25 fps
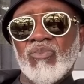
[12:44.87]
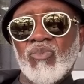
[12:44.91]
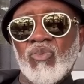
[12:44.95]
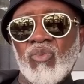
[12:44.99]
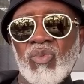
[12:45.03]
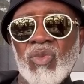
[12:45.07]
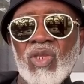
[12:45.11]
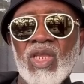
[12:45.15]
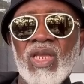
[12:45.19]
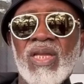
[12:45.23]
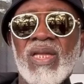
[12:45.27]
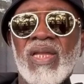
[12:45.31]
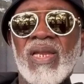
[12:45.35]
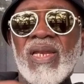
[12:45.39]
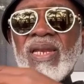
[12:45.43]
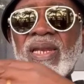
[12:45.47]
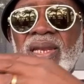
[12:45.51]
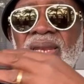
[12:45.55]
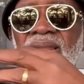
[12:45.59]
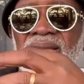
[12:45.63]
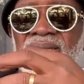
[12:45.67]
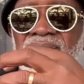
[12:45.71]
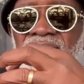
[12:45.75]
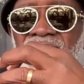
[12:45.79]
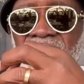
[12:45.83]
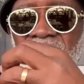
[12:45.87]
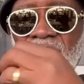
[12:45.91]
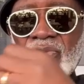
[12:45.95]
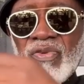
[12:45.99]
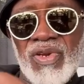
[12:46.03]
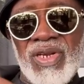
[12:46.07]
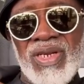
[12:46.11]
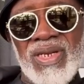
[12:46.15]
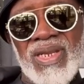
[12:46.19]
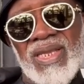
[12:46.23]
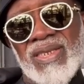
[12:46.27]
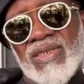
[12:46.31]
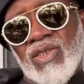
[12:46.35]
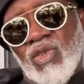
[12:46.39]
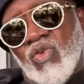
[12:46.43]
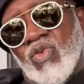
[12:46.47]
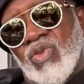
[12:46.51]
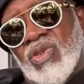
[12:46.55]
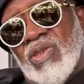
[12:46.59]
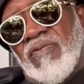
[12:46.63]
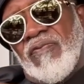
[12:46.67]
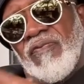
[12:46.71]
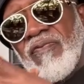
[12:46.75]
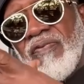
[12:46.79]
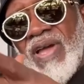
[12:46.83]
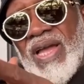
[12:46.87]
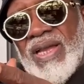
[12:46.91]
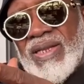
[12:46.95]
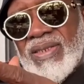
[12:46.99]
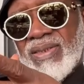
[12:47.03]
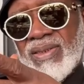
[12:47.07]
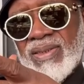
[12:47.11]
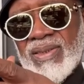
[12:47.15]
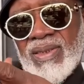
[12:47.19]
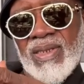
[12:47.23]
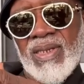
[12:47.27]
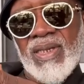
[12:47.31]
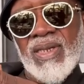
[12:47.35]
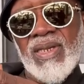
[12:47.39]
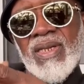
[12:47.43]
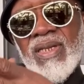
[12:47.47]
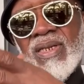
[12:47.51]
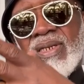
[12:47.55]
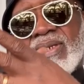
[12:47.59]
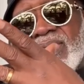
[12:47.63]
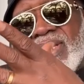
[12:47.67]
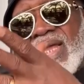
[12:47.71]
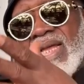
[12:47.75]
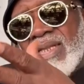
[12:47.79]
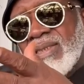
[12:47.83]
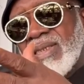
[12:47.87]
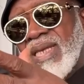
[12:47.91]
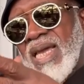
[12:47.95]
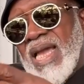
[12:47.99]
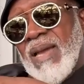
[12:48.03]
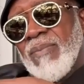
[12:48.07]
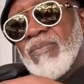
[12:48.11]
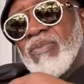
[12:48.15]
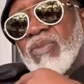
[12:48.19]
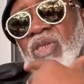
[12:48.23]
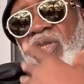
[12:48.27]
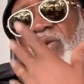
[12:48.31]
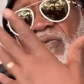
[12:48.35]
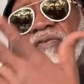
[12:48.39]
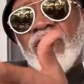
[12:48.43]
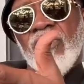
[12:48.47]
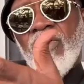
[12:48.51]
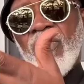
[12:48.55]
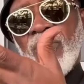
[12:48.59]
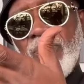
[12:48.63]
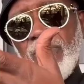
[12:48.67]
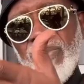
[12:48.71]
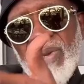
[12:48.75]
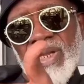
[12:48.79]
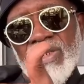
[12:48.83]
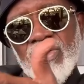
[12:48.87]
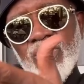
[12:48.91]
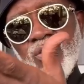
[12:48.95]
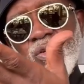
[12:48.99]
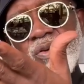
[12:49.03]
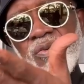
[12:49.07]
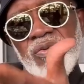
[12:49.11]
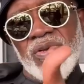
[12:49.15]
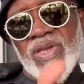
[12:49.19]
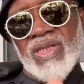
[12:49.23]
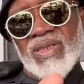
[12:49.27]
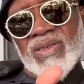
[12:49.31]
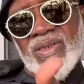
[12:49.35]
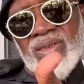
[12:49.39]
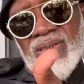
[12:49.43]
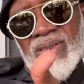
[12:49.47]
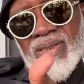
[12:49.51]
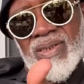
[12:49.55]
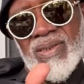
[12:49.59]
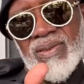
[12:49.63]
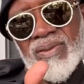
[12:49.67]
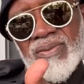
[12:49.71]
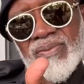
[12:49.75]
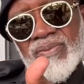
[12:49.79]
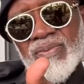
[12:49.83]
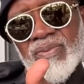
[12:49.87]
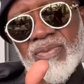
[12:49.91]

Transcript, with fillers: hmm, lends credence to the fact that I'm development oriented.